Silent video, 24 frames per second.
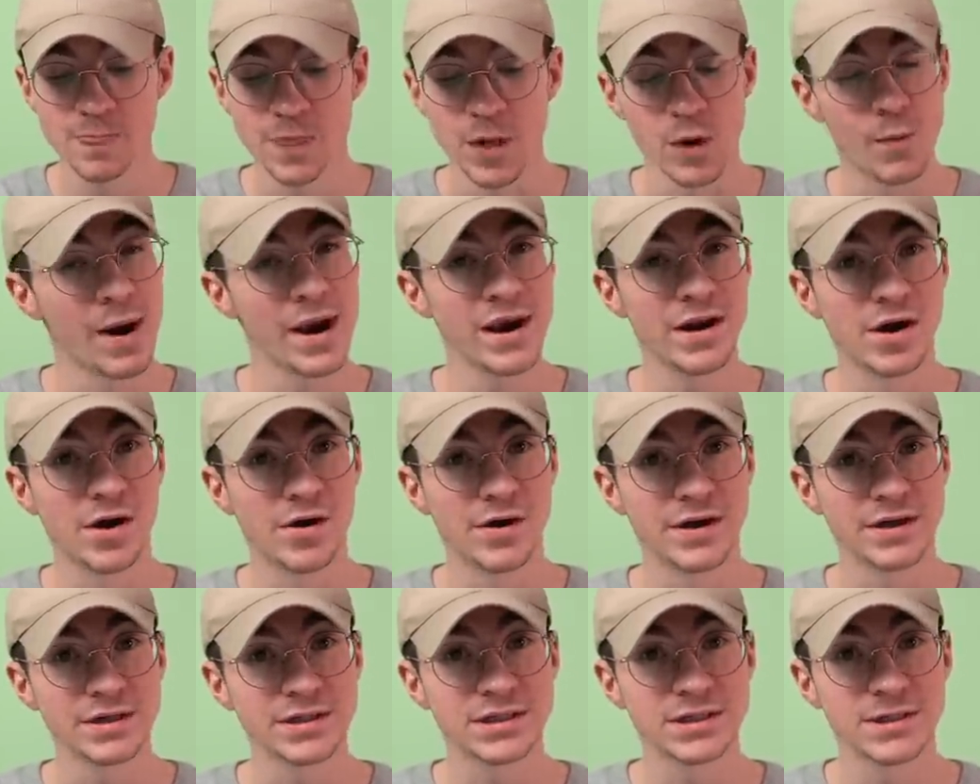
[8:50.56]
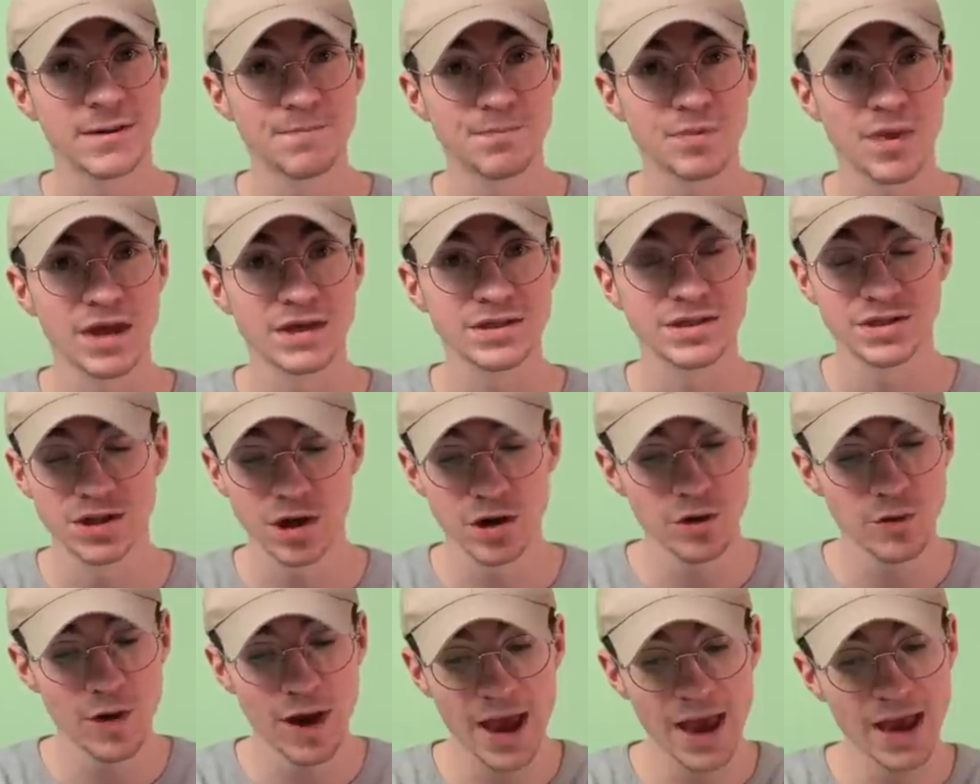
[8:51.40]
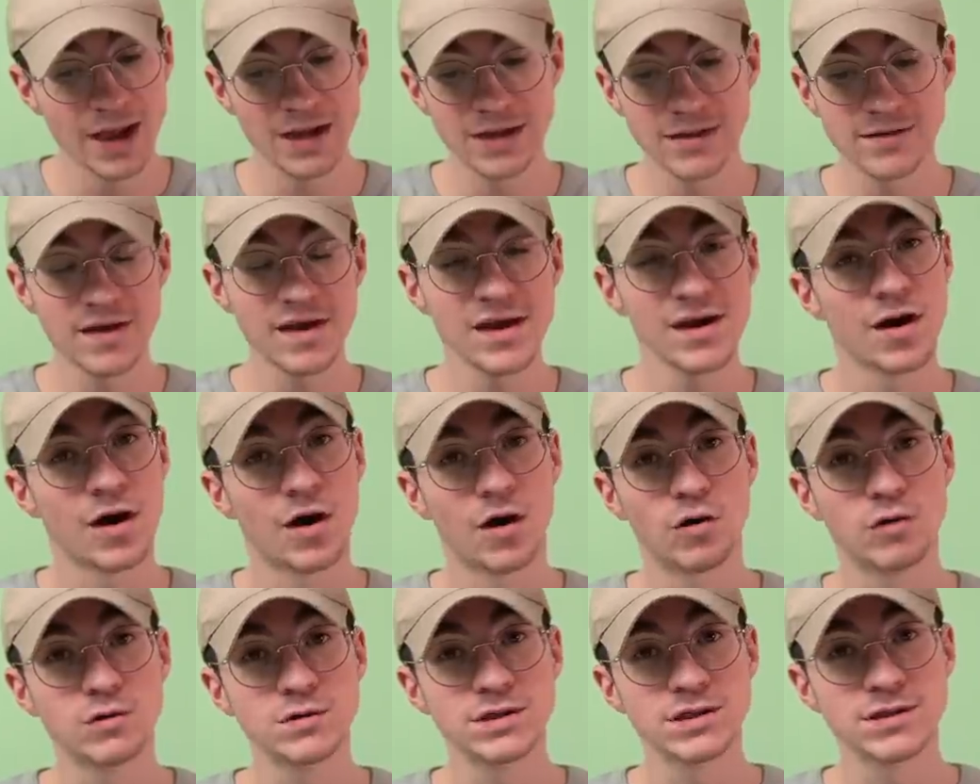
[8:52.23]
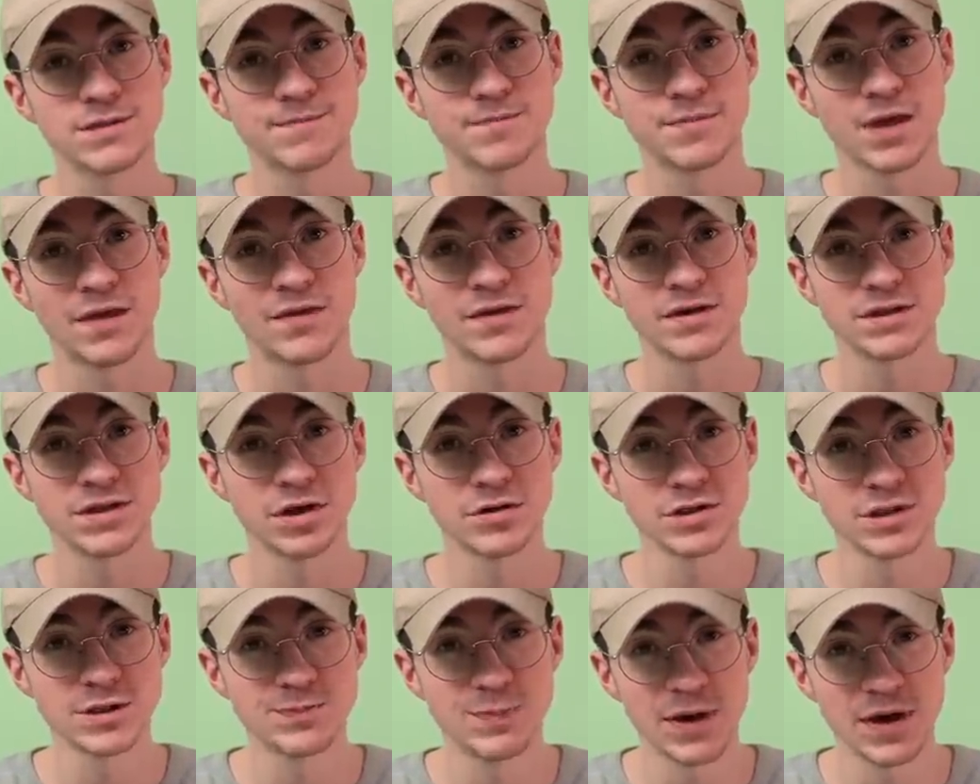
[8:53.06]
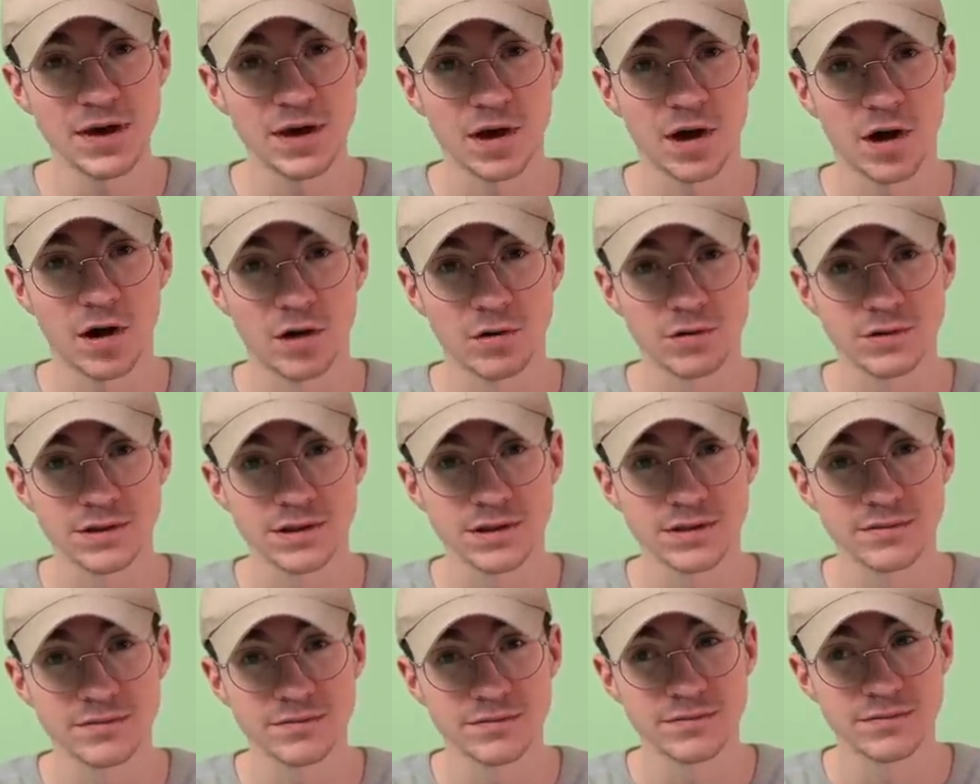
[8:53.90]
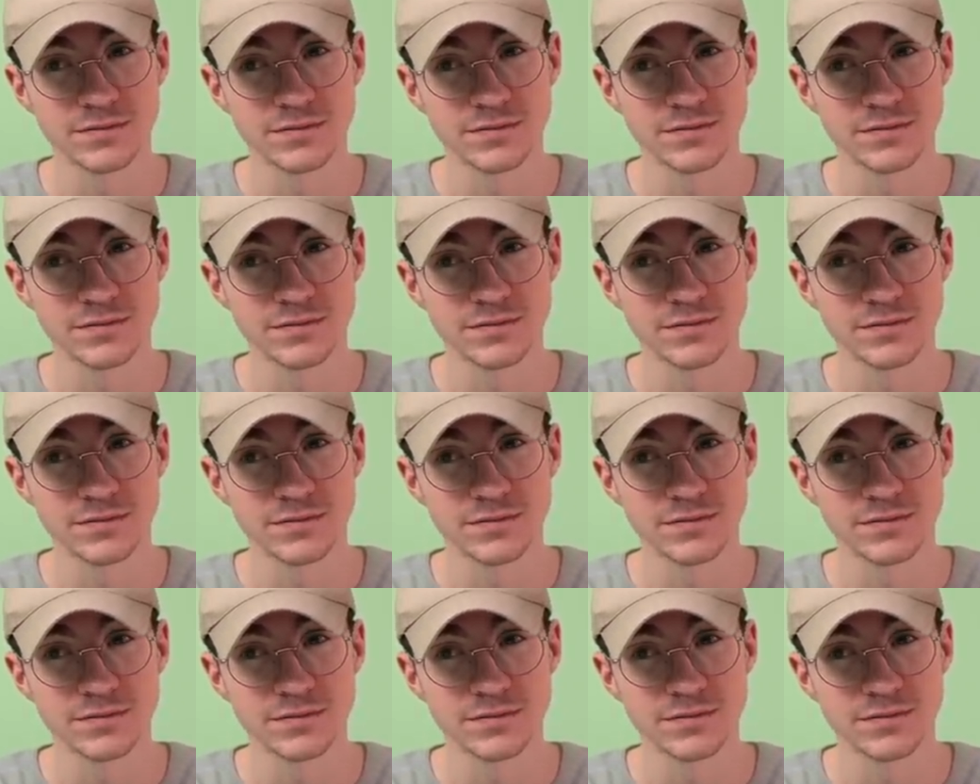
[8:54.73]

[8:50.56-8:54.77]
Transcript: you may notice there's no L E D holes and there's no speaker holes.